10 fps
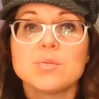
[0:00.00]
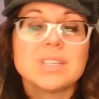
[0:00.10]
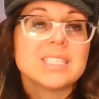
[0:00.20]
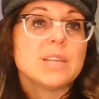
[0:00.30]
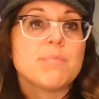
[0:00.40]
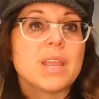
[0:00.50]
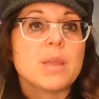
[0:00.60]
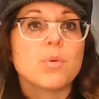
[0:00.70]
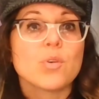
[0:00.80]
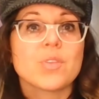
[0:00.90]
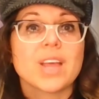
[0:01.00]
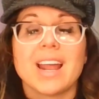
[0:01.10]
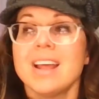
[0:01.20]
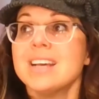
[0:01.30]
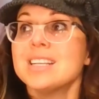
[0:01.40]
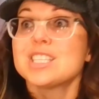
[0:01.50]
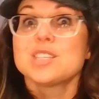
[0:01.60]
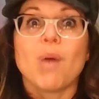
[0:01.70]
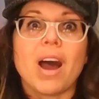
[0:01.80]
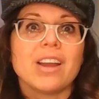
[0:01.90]
we see people that
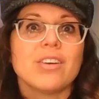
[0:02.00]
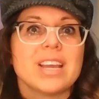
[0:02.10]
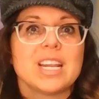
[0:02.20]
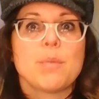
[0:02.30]
smile and